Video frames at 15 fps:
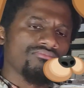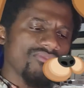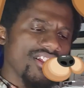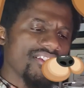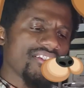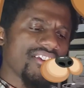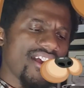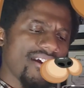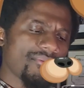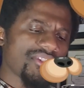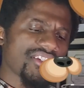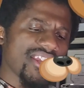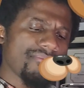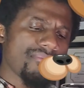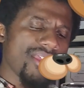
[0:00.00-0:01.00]
yeah, I would
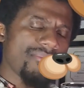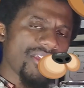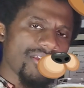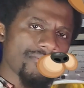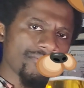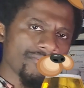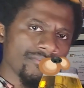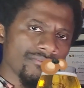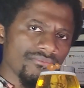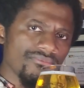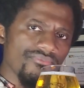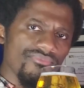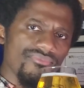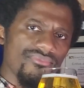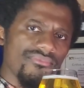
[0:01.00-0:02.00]
say maybe
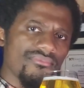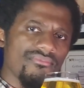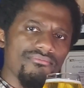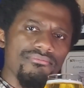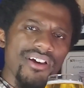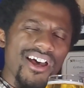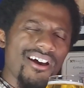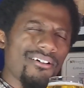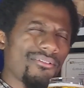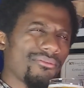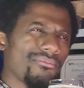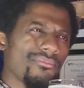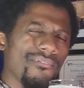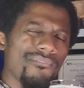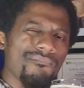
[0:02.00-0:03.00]

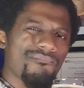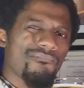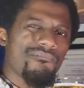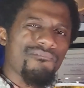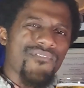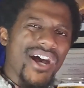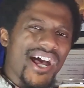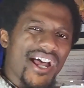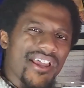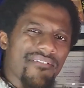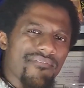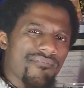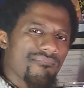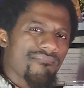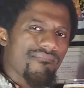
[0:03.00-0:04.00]
about
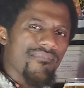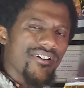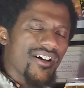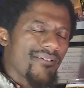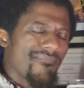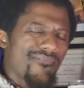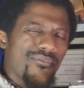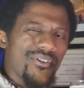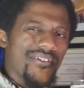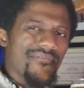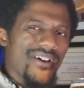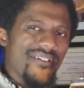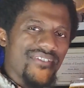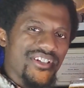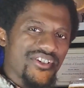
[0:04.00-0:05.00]
4 to
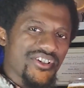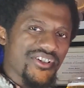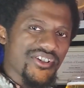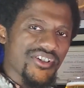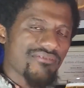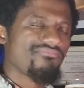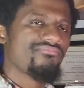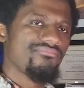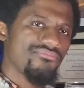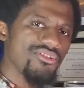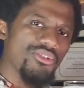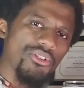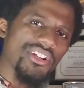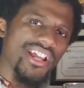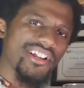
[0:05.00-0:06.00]
5 inches.
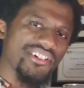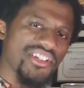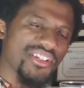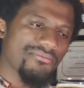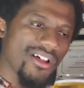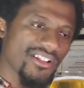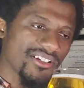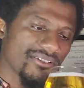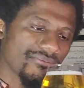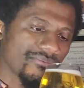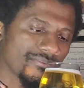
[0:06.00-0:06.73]
You can actually smell it.